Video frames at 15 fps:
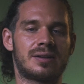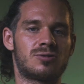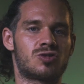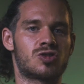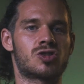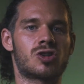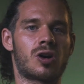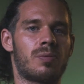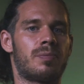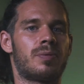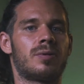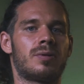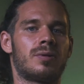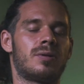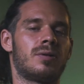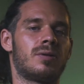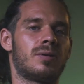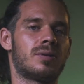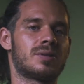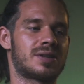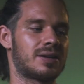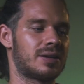drop,
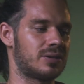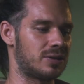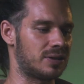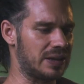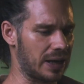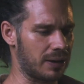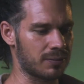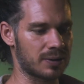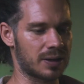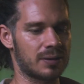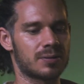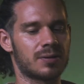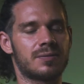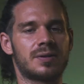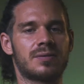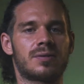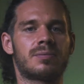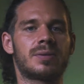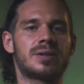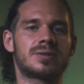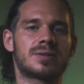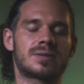sudden download of
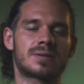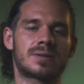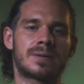information.